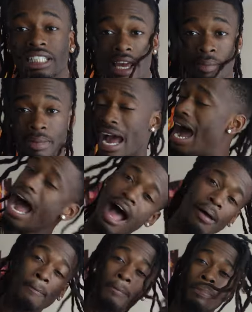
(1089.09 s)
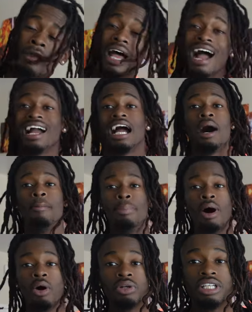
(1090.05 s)
check me out. I got
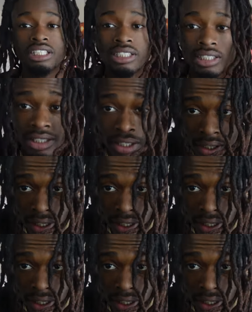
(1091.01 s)
bonus